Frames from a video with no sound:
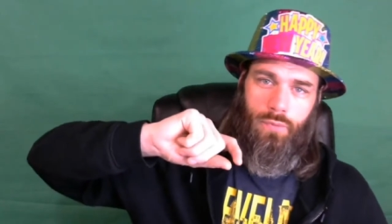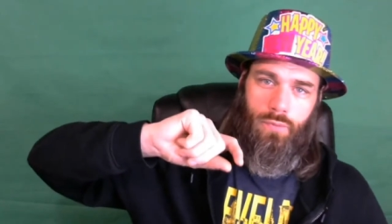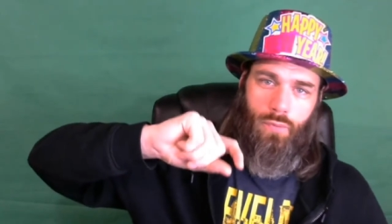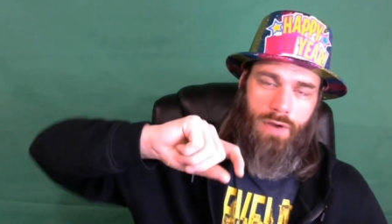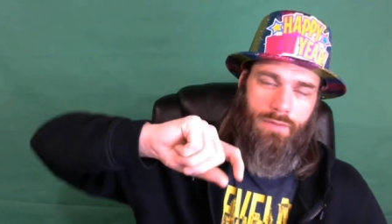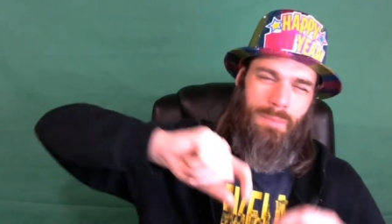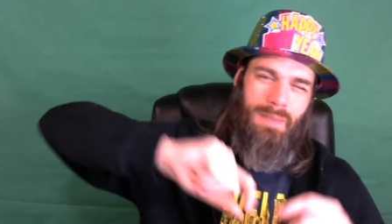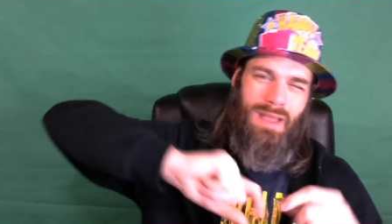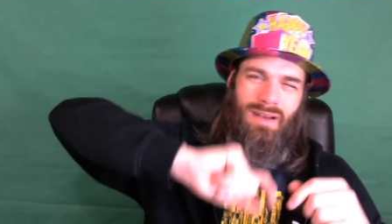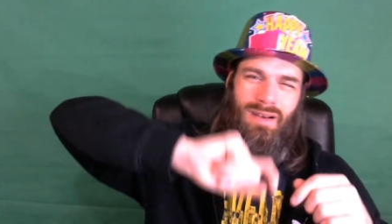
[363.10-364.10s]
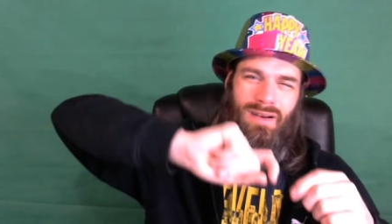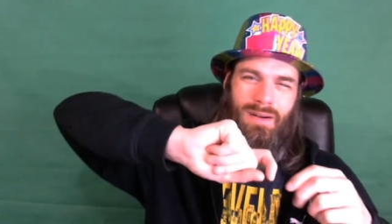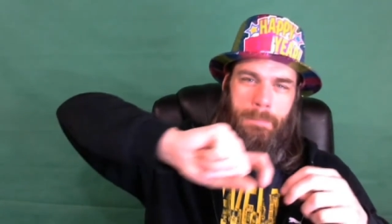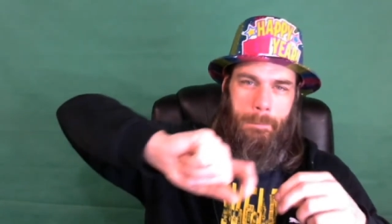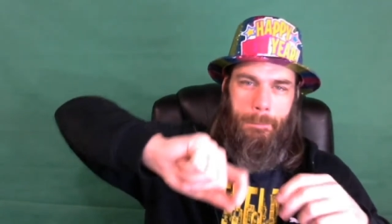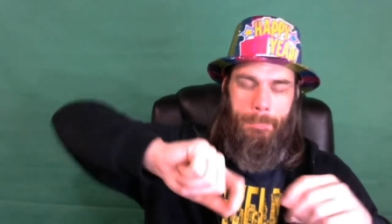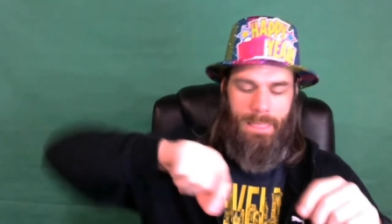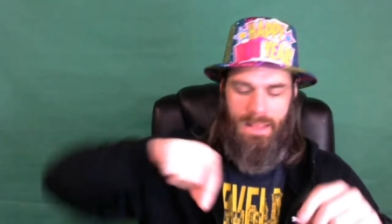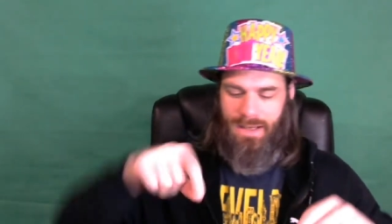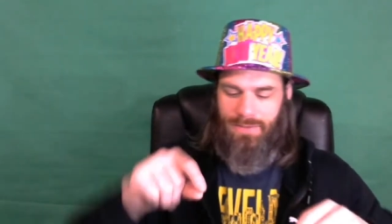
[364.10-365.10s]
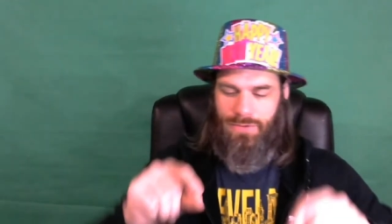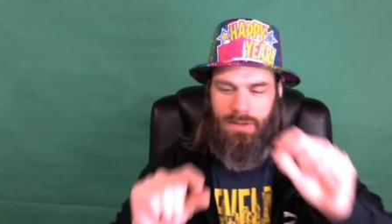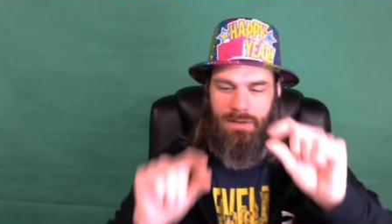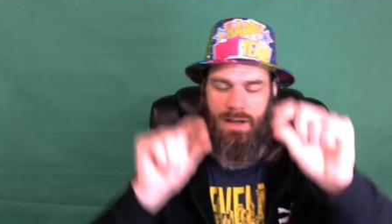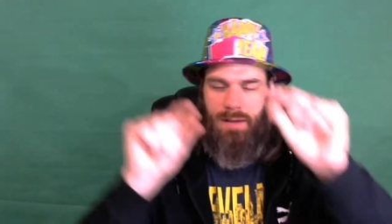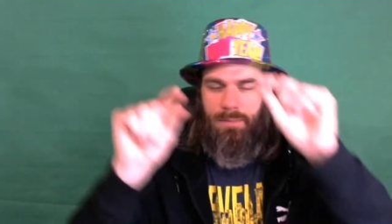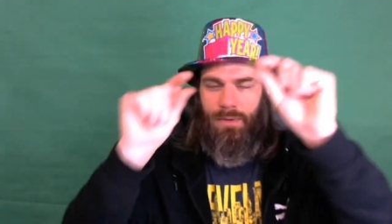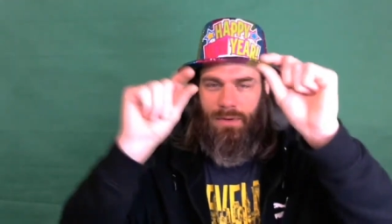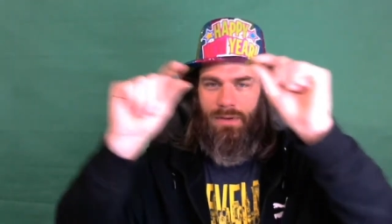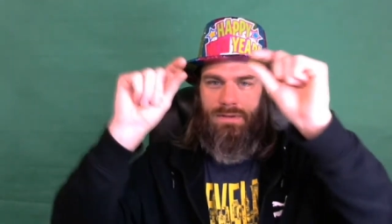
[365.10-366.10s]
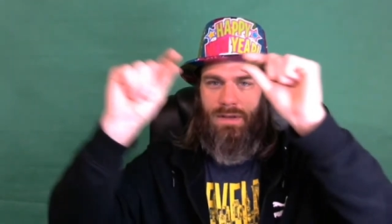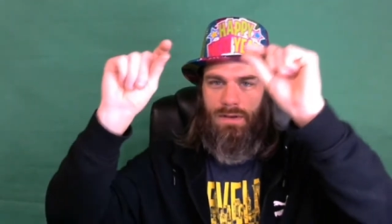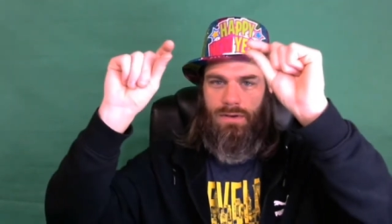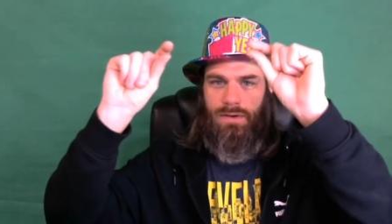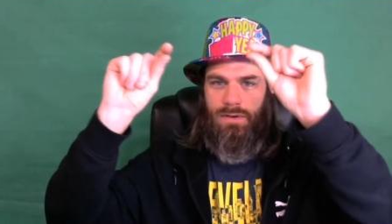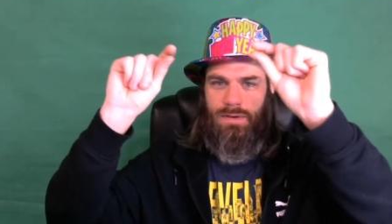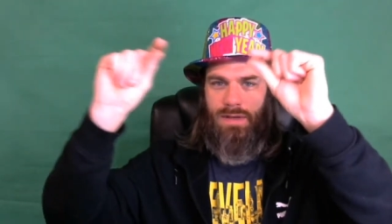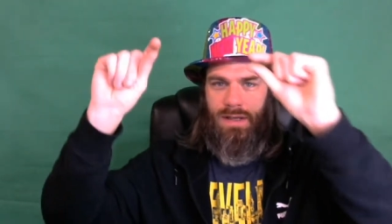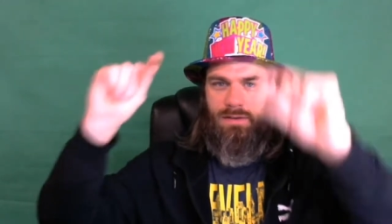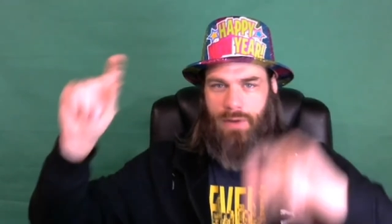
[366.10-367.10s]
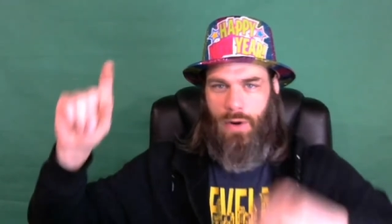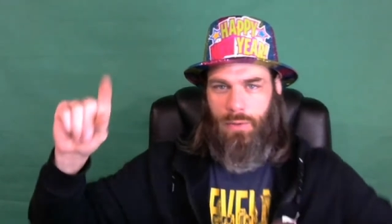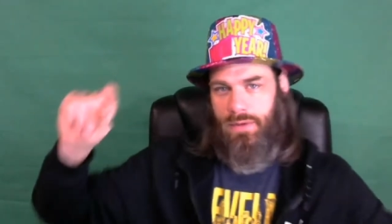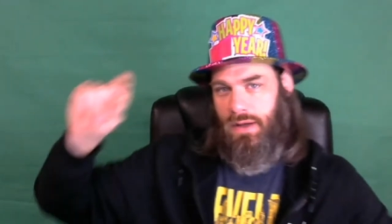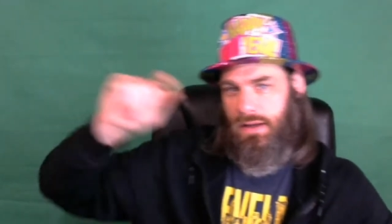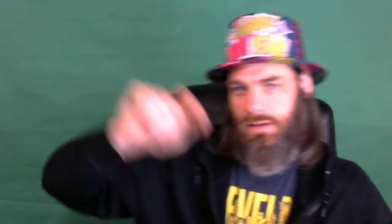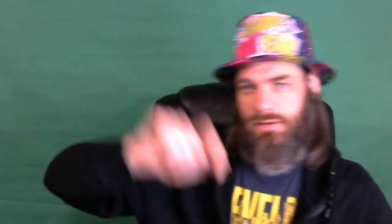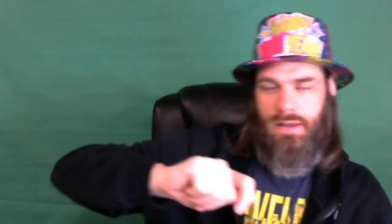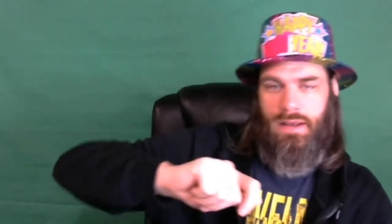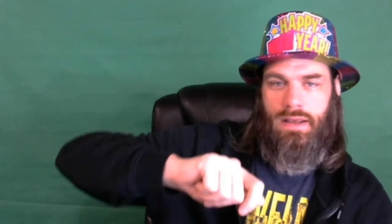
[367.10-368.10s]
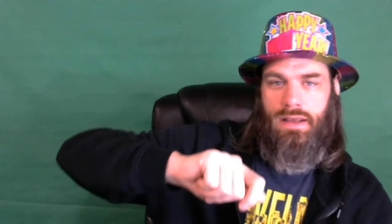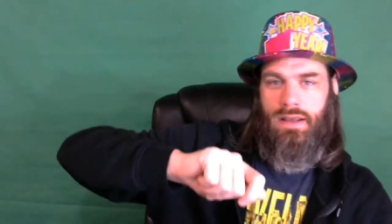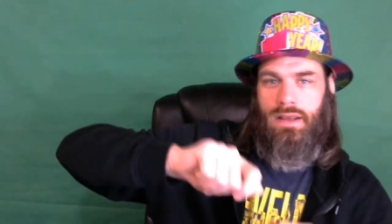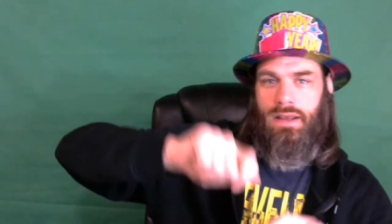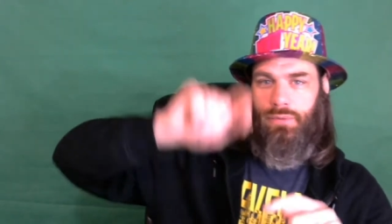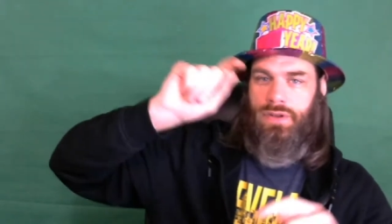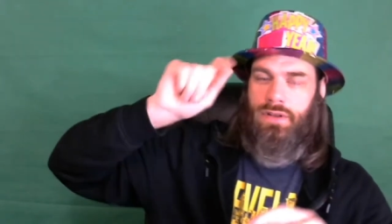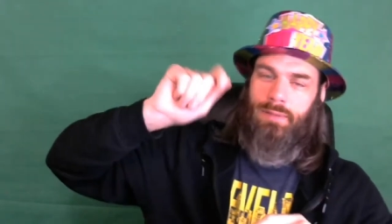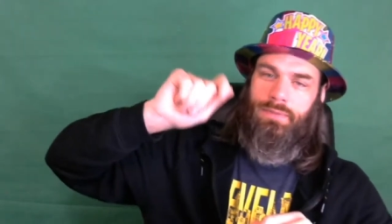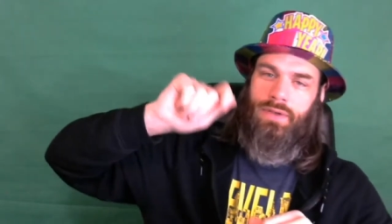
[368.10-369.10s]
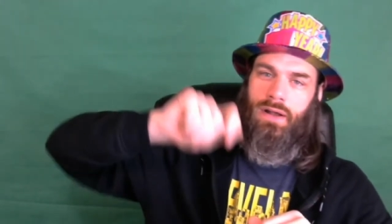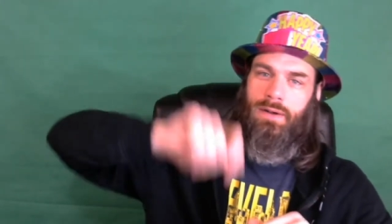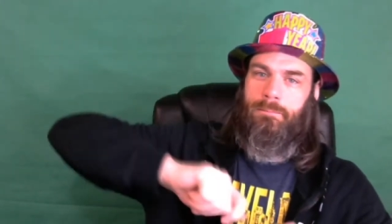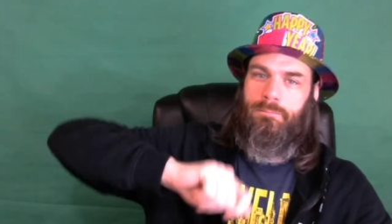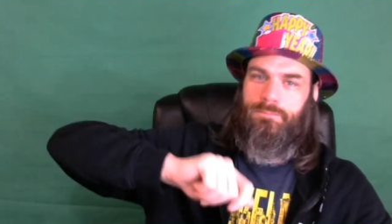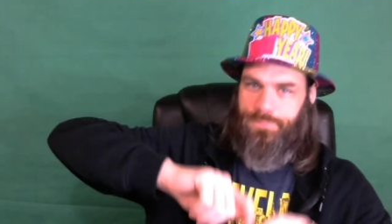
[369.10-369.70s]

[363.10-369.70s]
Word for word: rear view mirror and gives you these couple of these other little sticky foam things and with clips on them.